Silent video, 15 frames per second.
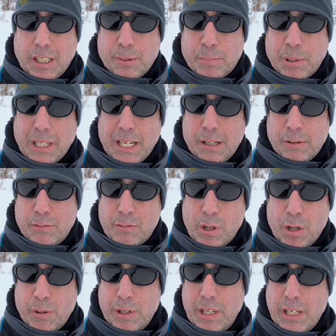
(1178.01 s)
plowed
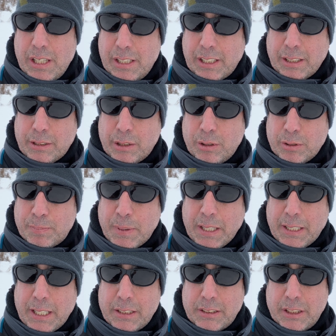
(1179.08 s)
road that goes back
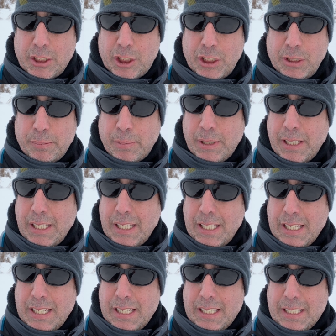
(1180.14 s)
down to the Jeep.
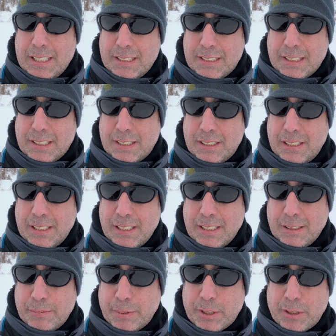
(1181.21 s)
So
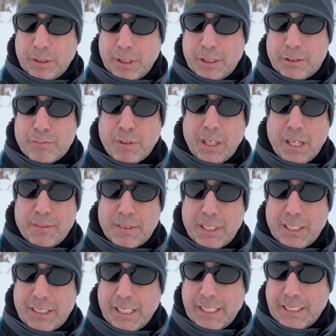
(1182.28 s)
it's right after
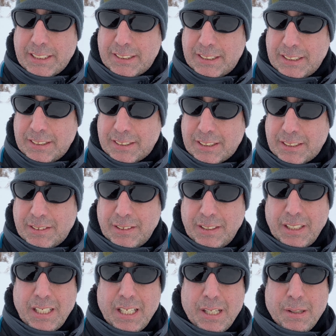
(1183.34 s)
the tanks. So
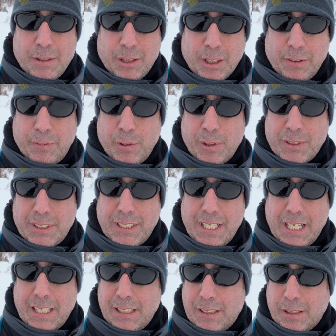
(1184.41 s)
looking forward to
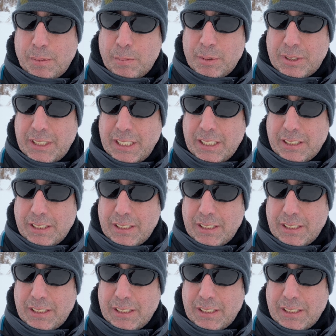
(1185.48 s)
that. I'm almost there.